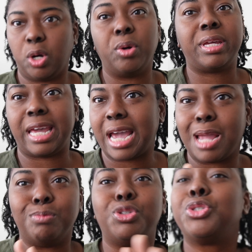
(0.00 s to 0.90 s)
Okay,
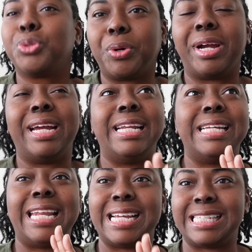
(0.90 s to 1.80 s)
I'm sure
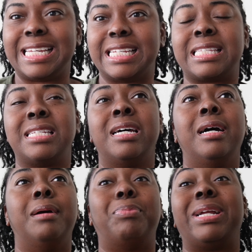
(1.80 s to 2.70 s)
it exists,
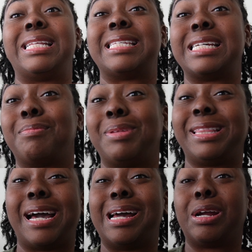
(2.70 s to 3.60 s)
but it's not something
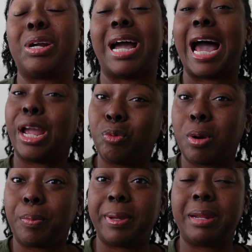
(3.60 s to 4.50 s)
that I grew
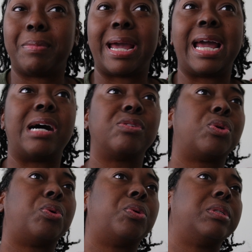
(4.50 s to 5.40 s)
up in my
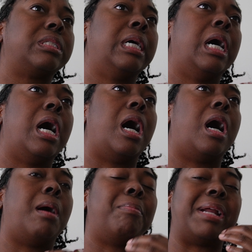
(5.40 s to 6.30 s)
household.
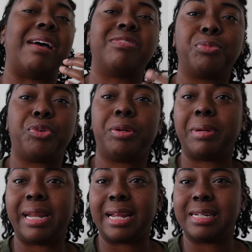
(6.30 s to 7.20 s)
But I have some green
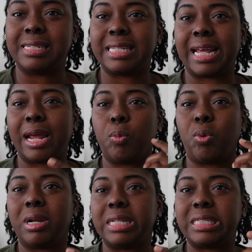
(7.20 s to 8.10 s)
bananas and I
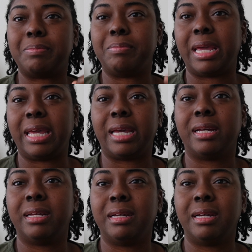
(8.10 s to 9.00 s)
wanted to
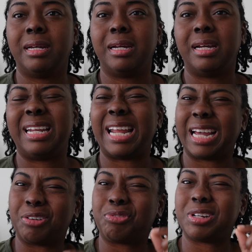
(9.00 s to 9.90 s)
make like
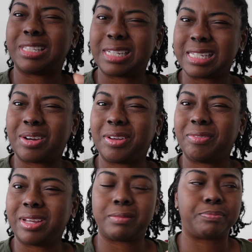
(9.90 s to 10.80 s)
a fritters out of it.